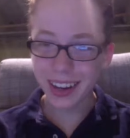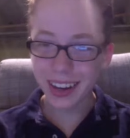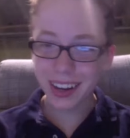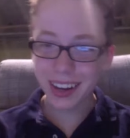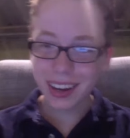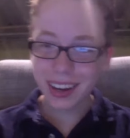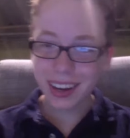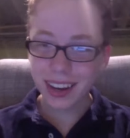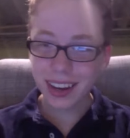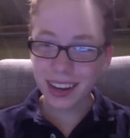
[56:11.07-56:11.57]

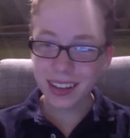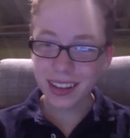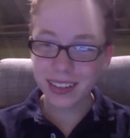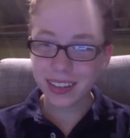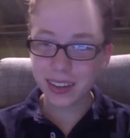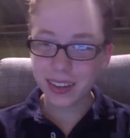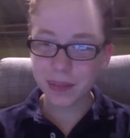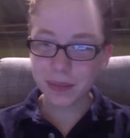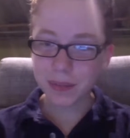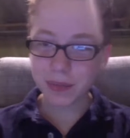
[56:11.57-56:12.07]
Is it
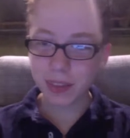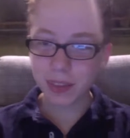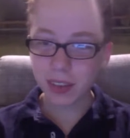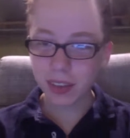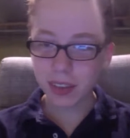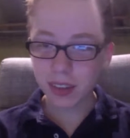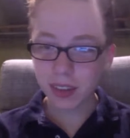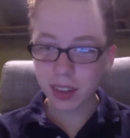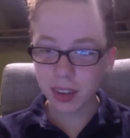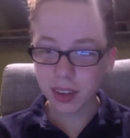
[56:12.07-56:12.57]

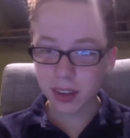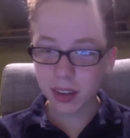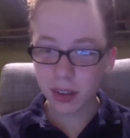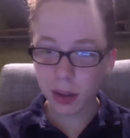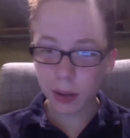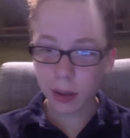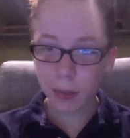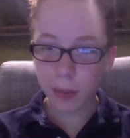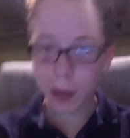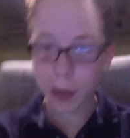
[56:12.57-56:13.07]

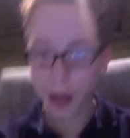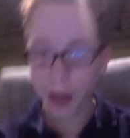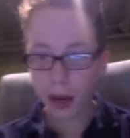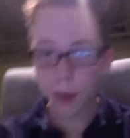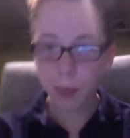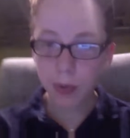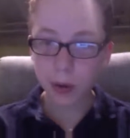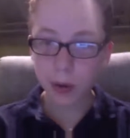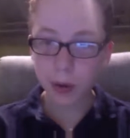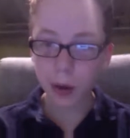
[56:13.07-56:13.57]
pay per
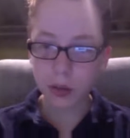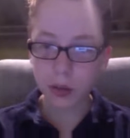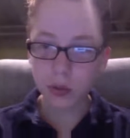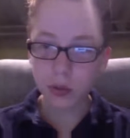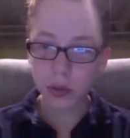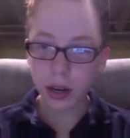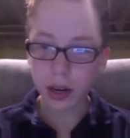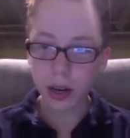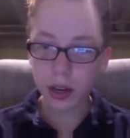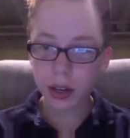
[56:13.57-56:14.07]

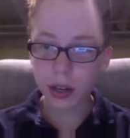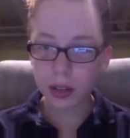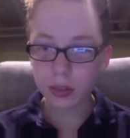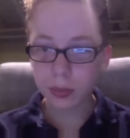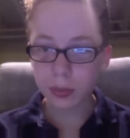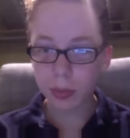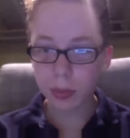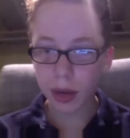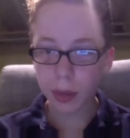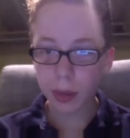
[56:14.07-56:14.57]

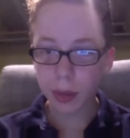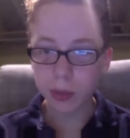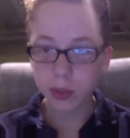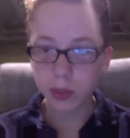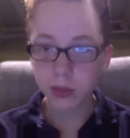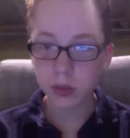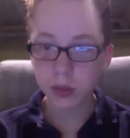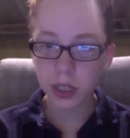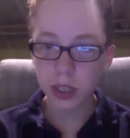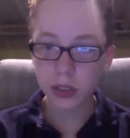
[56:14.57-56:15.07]

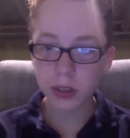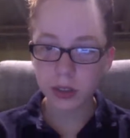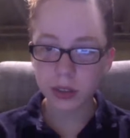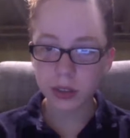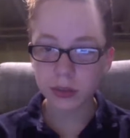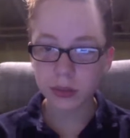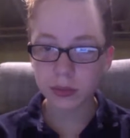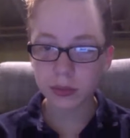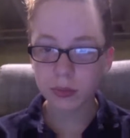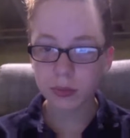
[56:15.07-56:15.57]
attraction?
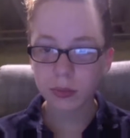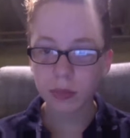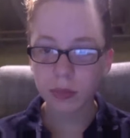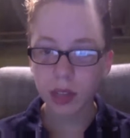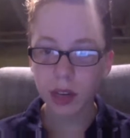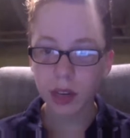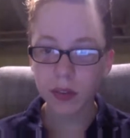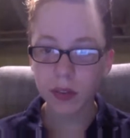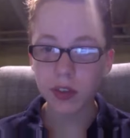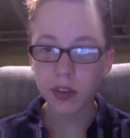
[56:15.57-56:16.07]
If
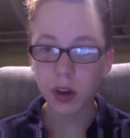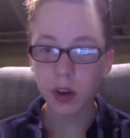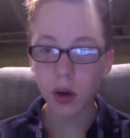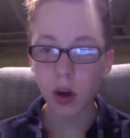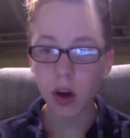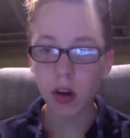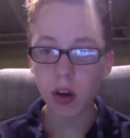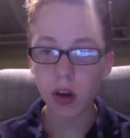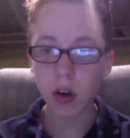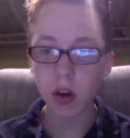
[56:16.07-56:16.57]
so, I'll
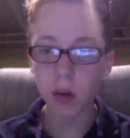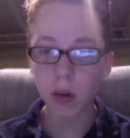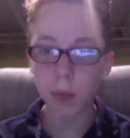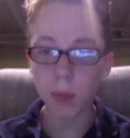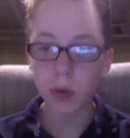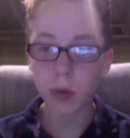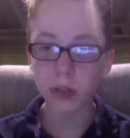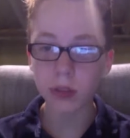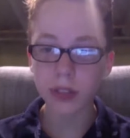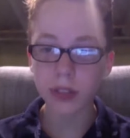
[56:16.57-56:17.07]
go Boulder
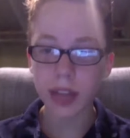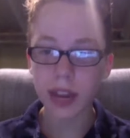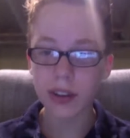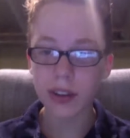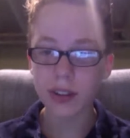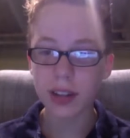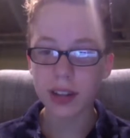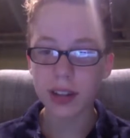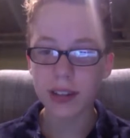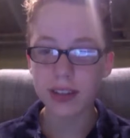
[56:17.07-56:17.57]
Dash.
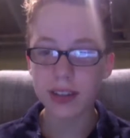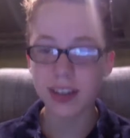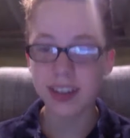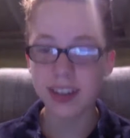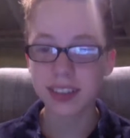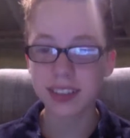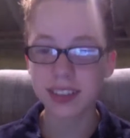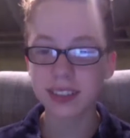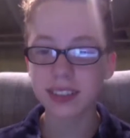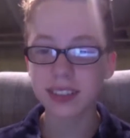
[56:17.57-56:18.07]
That's it.
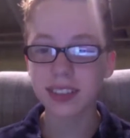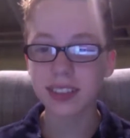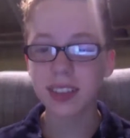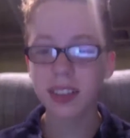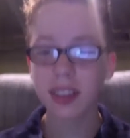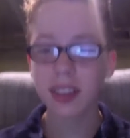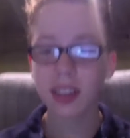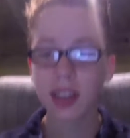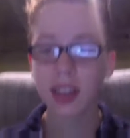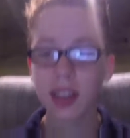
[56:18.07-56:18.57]

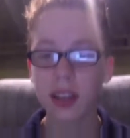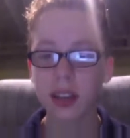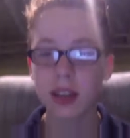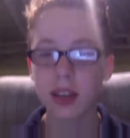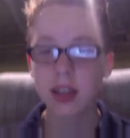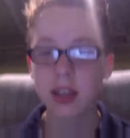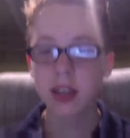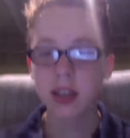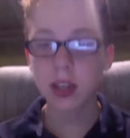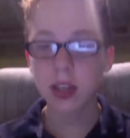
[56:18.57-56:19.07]

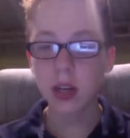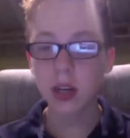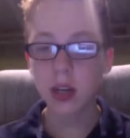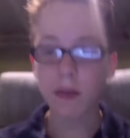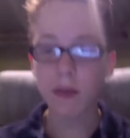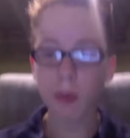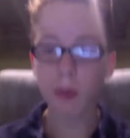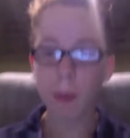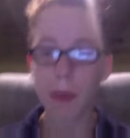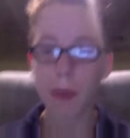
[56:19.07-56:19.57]
You have a
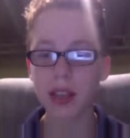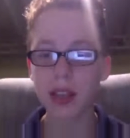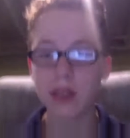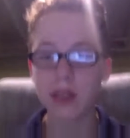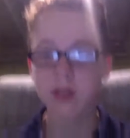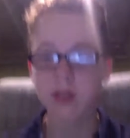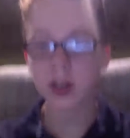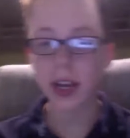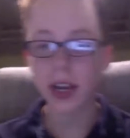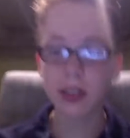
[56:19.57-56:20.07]
best
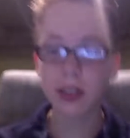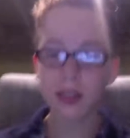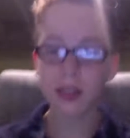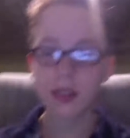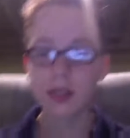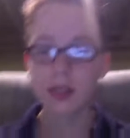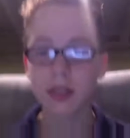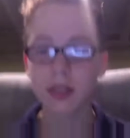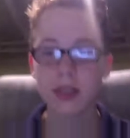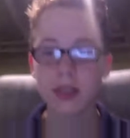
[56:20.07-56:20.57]
friend?
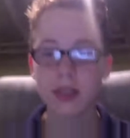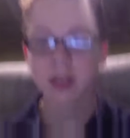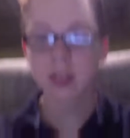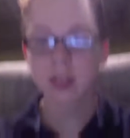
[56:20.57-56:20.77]
I